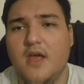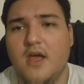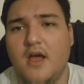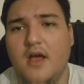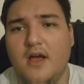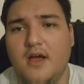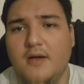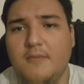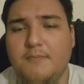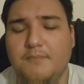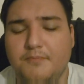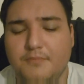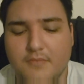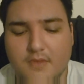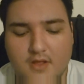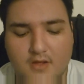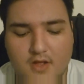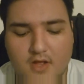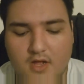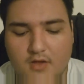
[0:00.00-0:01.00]

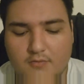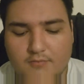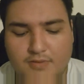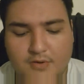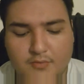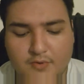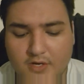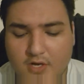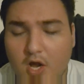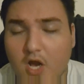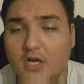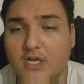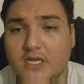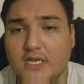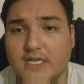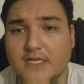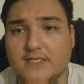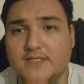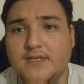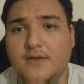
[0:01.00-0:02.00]
But
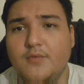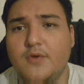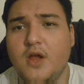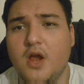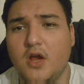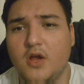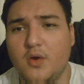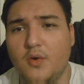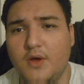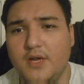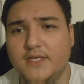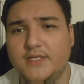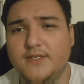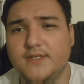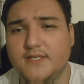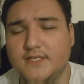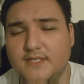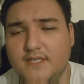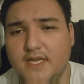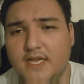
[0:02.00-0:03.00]
regardless, we are going to
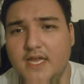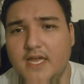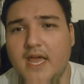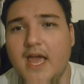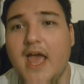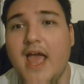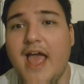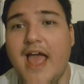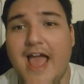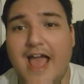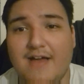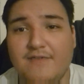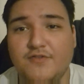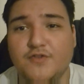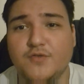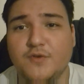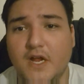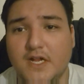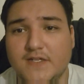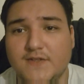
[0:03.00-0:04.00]
see
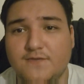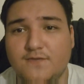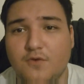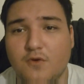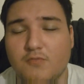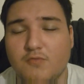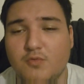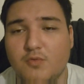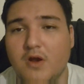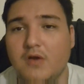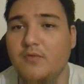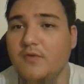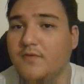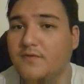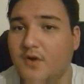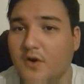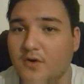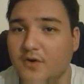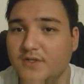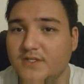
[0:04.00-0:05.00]
half-transformed werewolf
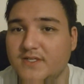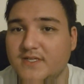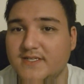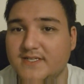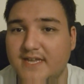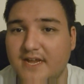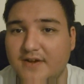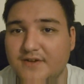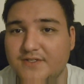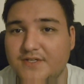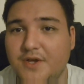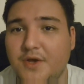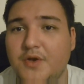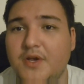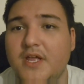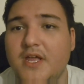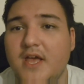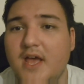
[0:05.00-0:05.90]
girls in the scare zone.